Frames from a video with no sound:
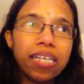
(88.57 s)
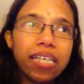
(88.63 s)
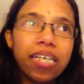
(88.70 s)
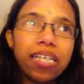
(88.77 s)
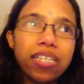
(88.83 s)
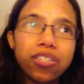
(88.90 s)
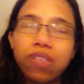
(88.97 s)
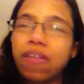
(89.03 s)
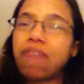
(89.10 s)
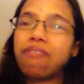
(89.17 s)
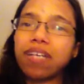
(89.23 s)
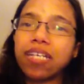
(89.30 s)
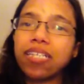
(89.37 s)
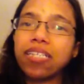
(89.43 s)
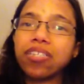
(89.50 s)
deserved that
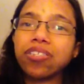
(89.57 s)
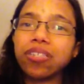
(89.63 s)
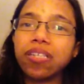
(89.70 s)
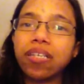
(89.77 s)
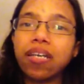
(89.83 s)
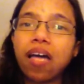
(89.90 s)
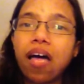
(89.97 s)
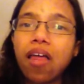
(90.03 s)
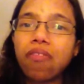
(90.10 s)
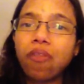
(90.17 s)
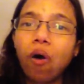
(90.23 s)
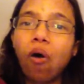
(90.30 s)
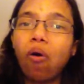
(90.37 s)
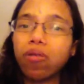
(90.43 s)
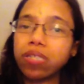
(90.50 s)
recognition
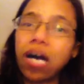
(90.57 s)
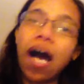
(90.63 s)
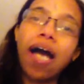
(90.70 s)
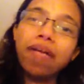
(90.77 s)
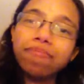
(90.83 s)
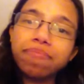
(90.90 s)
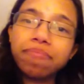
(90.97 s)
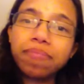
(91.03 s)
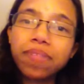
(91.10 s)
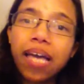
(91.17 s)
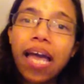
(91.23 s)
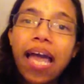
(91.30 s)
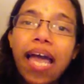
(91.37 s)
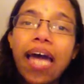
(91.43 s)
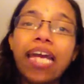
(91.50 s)
the whole time.
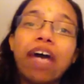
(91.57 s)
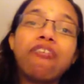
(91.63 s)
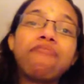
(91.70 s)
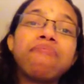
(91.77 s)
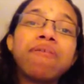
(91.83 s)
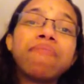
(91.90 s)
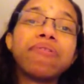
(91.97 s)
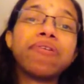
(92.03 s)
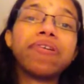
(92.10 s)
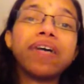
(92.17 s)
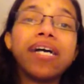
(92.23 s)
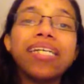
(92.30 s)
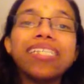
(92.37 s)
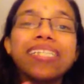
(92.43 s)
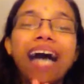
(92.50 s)
And I
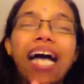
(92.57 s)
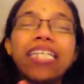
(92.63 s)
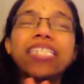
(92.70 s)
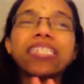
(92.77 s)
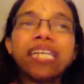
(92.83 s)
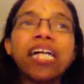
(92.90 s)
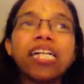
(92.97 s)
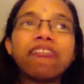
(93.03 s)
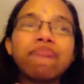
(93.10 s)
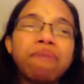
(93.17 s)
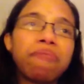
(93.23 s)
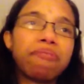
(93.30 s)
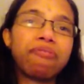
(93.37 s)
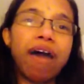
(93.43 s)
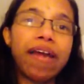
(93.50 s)
distinctly
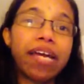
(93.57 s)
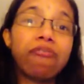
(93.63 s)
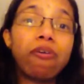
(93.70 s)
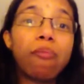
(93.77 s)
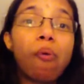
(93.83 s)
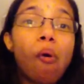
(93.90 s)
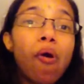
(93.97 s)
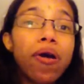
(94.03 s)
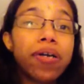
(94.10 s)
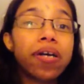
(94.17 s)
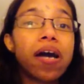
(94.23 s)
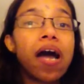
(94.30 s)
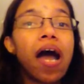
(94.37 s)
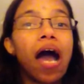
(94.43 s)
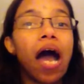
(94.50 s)
remember writing a report
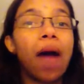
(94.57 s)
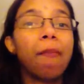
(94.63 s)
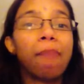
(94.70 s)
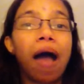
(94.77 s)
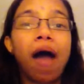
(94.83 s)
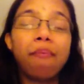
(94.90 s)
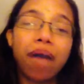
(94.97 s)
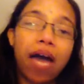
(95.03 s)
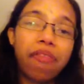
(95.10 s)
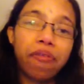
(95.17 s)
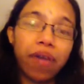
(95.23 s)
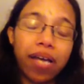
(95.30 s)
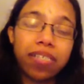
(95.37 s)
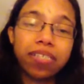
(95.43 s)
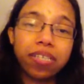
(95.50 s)
about
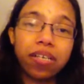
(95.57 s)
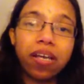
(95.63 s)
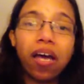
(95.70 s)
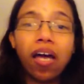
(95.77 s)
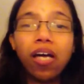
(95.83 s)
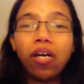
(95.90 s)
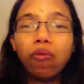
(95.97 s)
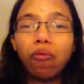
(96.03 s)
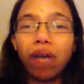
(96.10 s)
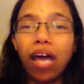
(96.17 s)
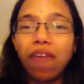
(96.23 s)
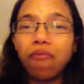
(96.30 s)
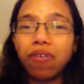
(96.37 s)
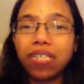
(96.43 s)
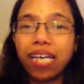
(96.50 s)
Matthew Henson when
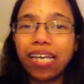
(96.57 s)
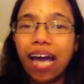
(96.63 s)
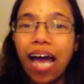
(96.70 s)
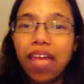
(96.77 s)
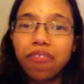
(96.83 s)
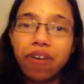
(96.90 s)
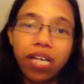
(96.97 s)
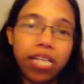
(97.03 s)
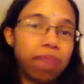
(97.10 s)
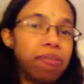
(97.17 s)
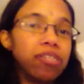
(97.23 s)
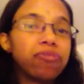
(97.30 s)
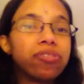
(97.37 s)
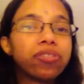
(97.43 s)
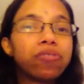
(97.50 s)
I was in either
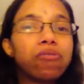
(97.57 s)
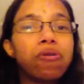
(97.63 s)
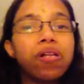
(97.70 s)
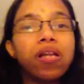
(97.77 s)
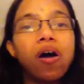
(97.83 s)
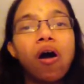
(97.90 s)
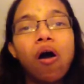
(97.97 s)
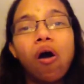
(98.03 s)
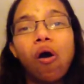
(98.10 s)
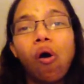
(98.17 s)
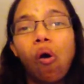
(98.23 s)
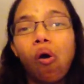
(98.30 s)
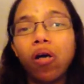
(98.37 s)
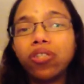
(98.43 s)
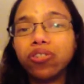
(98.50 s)
elementary school
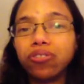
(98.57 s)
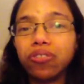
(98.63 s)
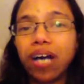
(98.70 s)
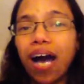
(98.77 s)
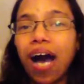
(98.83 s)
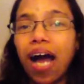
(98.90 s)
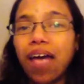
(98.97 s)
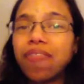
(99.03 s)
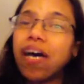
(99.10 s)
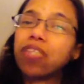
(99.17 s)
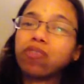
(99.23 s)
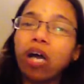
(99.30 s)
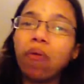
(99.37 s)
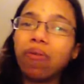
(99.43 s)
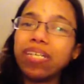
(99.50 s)
or junior high. That's
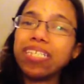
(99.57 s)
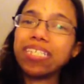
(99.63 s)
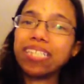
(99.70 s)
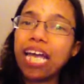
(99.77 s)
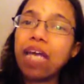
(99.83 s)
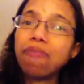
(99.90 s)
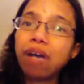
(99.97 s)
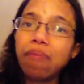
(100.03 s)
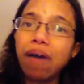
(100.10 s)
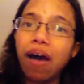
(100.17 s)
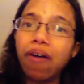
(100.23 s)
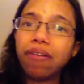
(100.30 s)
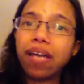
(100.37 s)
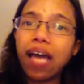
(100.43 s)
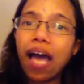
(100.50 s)
why when his name came
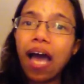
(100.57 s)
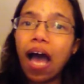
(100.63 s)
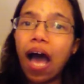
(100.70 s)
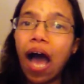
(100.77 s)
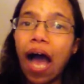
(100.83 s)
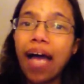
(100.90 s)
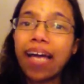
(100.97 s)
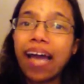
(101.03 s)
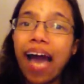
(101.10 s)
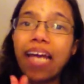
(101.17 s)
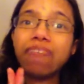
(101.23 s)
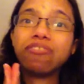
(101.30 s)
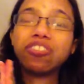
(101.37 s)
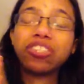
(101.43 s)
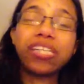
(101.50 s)
out, I kind
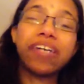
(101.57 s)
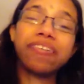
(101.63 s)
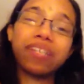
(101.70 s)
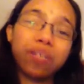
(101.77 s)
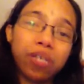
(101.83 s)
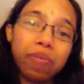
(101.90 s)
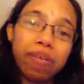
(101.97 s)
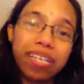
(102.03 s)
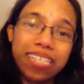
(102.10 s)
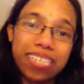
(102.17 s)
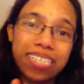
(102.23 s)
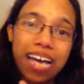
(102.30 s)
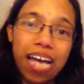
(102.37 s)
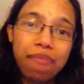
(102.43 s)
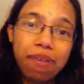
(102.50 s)
of cheered a little bit
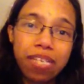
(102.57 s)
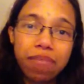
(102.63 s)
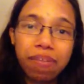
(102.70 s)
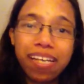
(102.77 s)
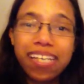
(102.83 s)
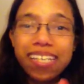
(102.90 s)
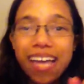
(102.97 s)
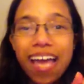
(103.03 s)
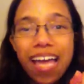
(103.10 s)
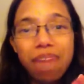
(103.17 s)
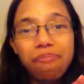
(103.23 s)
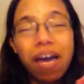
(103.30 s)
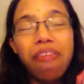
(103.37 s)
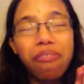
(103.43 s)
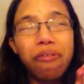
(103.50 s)
inside because I'm like, yay,
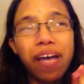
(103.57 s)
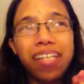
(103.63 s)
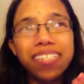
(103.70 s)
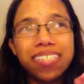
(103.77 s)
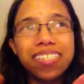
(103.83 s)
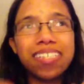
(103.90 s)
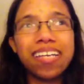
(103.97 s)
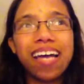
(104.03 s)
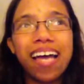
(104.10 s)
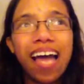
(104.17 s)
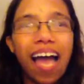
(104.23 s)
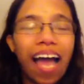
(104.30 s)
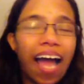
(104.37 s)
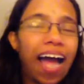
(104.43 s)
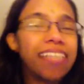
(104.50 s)
Matthew Henson.
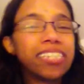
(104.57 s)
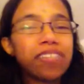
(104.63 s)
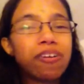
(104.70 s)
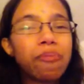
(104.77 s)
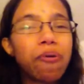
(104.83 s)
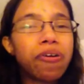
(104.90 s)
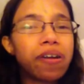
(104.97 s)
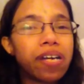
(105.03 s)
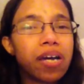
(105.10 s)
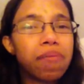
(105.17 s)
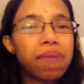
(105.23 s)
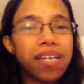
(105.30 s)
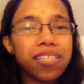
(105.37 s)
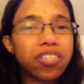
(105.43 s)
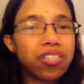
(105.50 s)
I did a report on
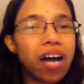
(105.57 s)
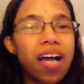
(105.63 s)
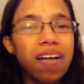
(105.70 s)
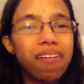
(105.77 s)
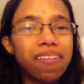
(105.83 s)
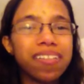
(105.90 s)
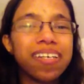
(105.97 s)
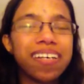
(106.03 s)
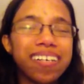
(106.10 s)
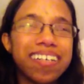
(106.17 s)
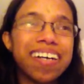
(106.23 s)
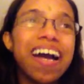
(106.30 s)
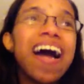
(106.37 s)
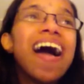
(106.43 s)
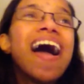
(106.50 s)
him as a child.
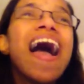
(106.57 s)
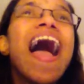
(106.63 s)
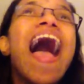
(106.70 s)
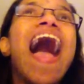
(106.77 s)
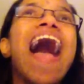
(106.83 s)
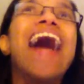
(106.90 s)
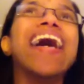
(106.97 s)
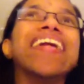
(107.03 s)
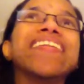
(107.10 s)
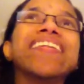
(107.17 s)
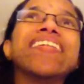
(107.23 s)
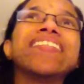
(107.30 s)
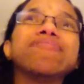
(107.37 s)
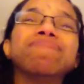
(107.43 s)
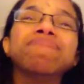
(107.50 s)
And
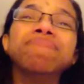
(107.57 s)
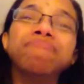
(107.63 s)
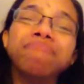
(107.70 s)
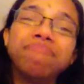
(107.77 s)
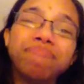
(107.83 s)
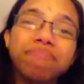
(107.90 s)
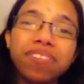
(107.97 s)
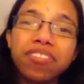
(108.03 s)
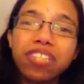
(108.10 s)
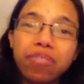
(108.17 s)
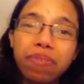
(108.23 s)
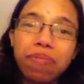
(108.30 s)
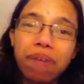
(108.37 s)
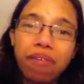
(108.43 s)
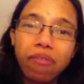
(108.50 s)
then, excuse
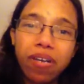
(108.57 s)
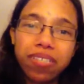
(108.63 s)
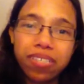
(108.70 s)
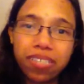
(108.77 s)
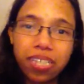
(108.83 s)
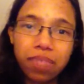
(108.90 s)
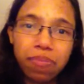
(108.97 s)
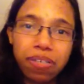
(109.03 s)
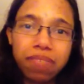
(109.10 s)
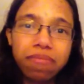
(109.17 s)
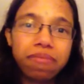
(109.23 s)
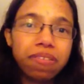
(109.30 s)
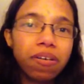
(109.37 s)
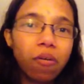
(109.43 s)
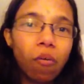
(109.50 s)
me, my voice is a little bit
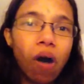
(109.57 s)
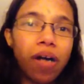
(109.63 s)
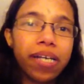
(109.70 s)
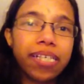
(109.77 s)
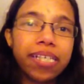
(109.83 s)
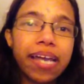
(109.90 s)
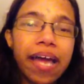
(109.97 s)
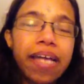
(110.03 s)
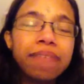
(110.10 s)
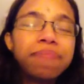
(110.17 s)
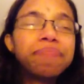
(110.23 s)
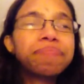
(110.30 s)
wonky today.